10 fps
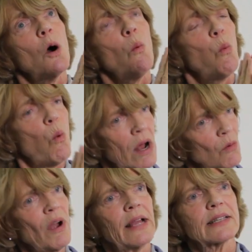
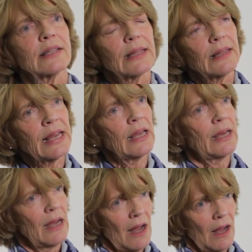one way to
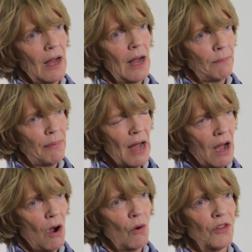think
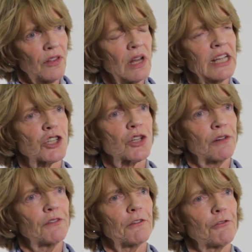about the nature
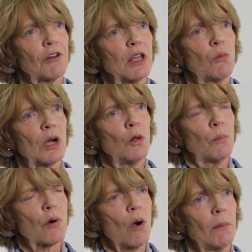of the free will
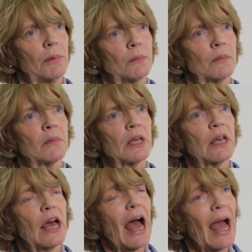problem
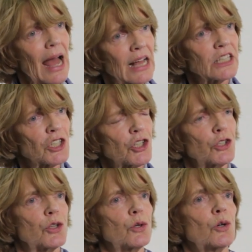has to
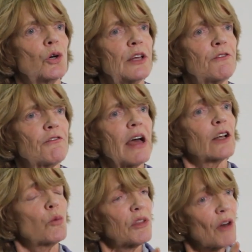do, in
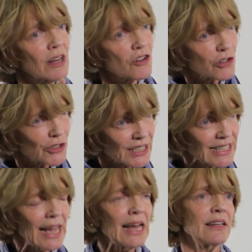fact, with
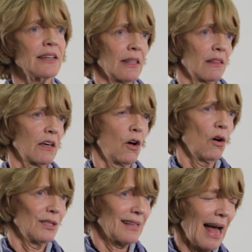understanding the
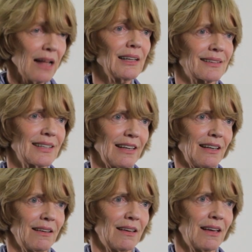causality
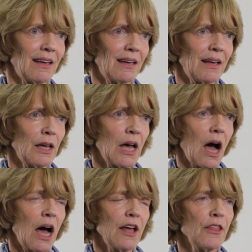
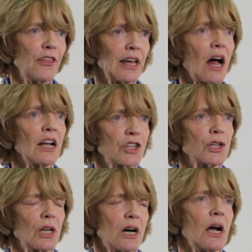that
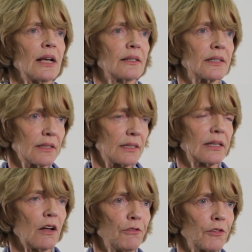underlies
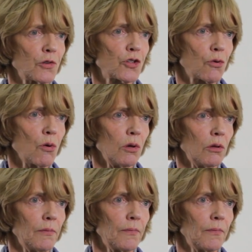self control.